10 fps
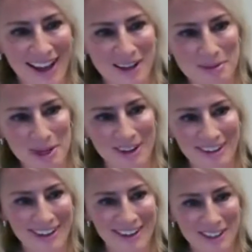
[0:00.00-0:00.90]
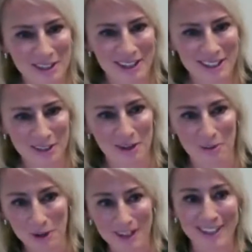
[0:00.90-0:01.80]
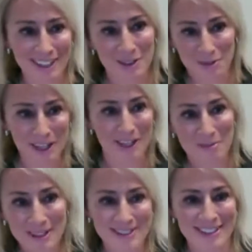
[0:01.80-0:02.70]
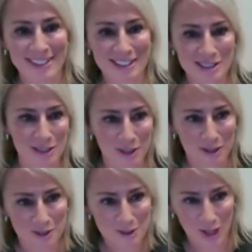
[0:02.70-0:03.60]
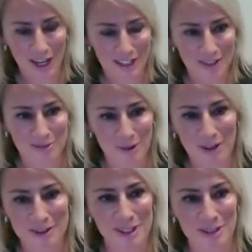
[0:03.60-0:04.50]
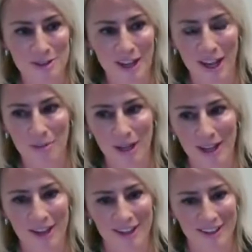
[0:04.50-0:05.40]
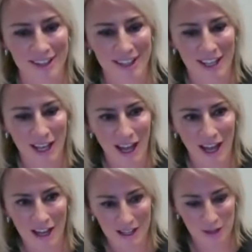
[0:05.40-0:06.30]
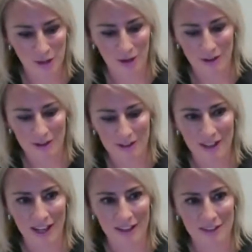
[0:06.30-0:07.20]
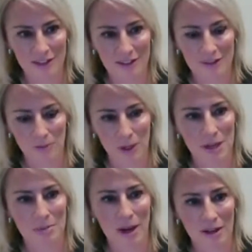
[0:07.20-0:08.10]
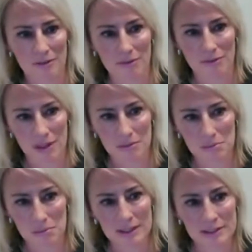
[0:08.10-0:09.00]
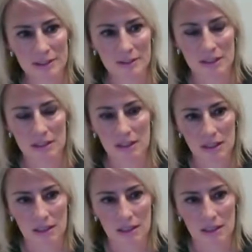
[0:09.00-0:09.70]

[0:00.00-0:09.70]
you're working, you're running a business, you're trying to volunteer your time, and you're at the whim of basically,